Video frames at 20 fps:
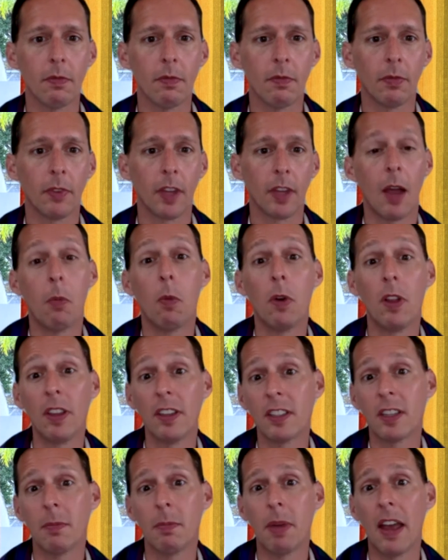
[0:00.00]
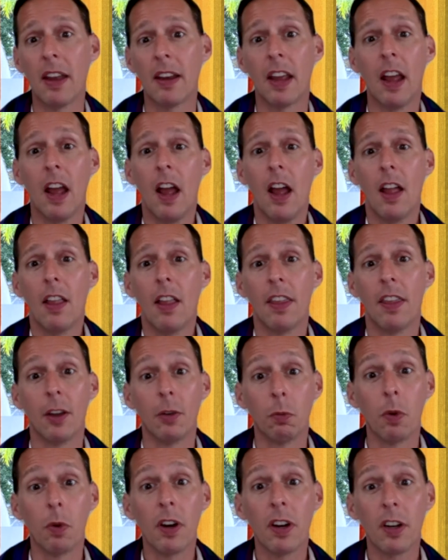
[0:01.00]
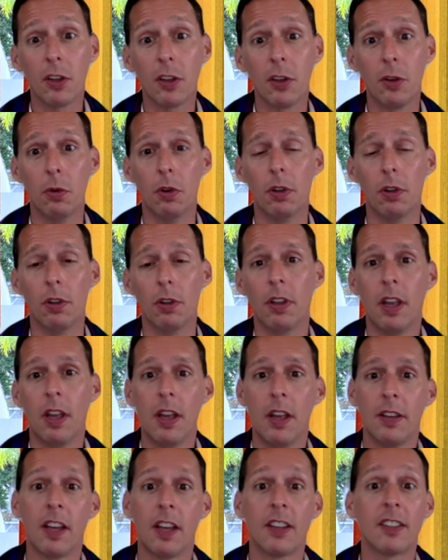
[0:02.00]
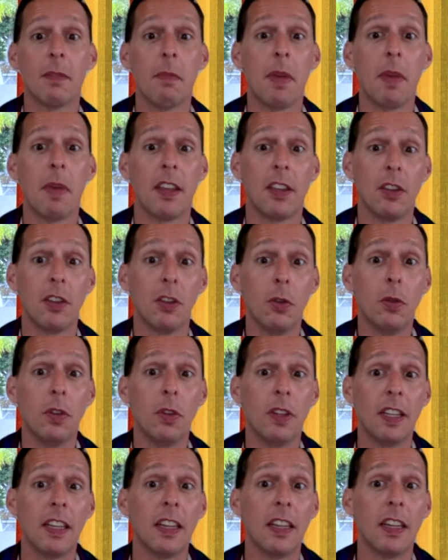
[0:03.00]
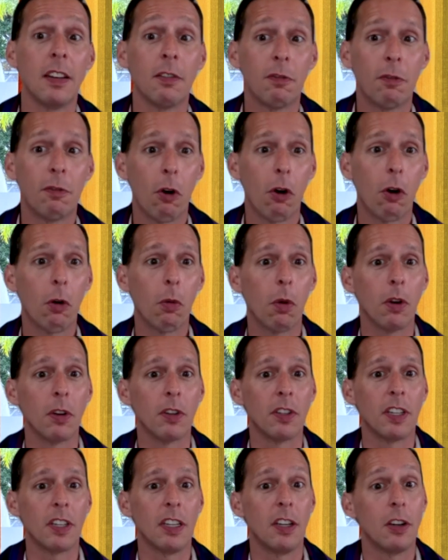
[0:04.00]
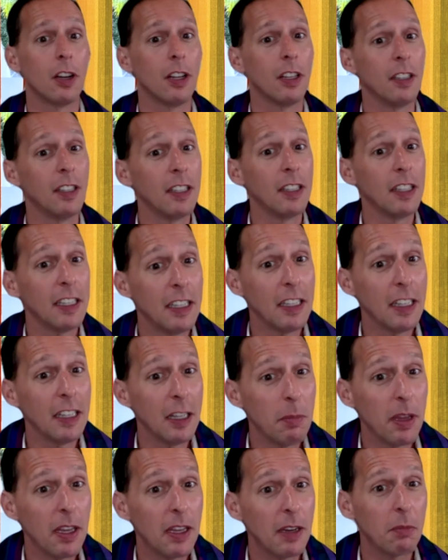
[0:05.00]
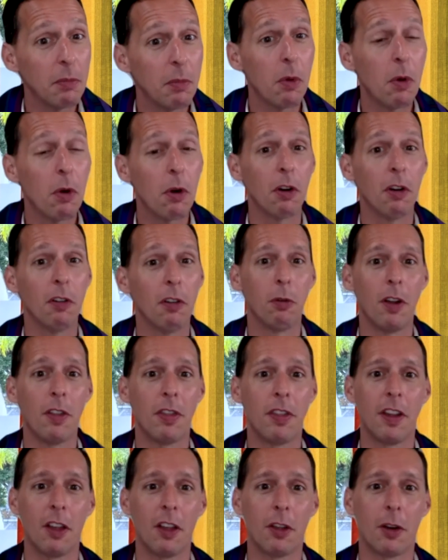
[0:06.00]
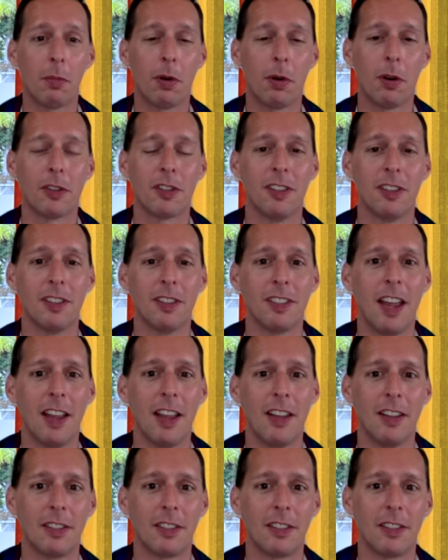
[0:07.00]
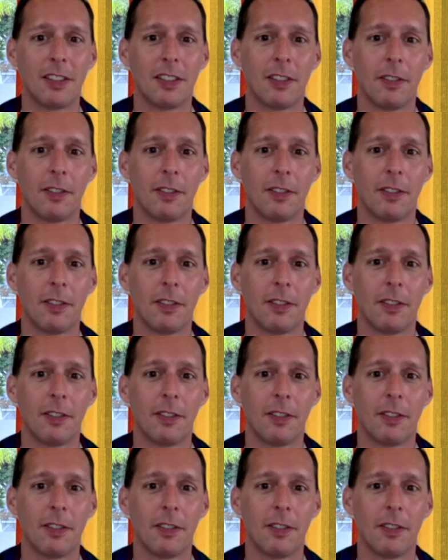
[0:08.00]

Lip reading: I'm willing to bet that ridicule doesn't make you lean forward to hear a little bit more of what the other person says.